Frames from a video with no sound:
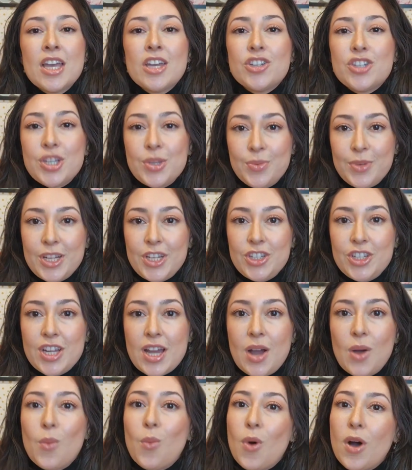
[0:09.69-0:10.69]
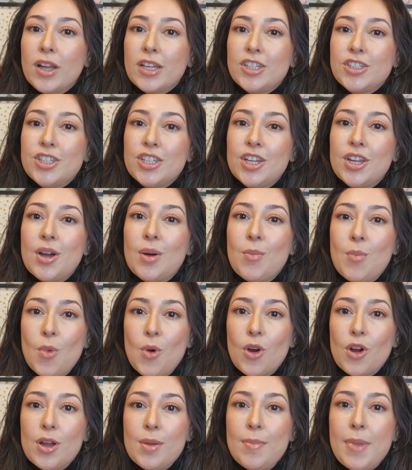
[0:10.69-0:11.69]
She reached out wanting to know
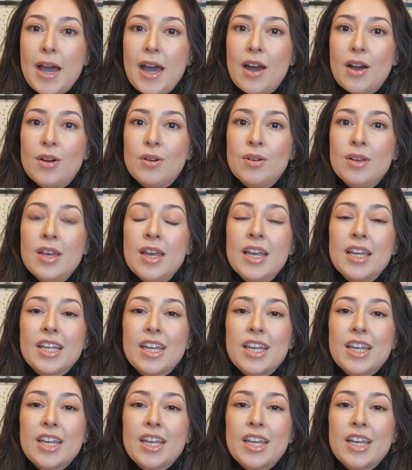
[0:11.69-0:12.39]
more about